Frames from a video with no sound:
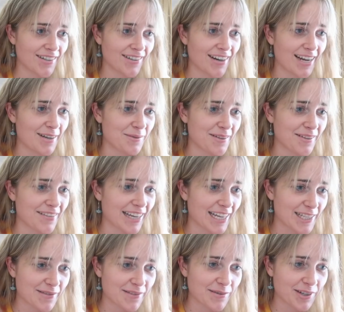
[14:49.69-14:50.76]
Alright, well,
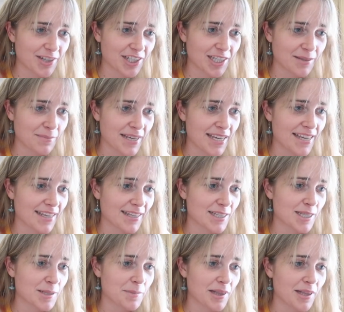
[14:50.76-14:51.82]
thanks for watching me
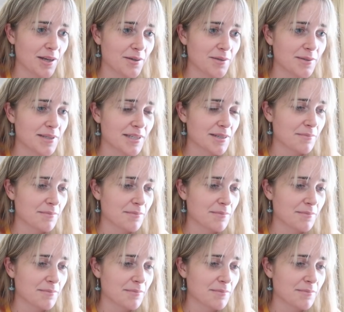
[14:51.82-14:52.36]
explode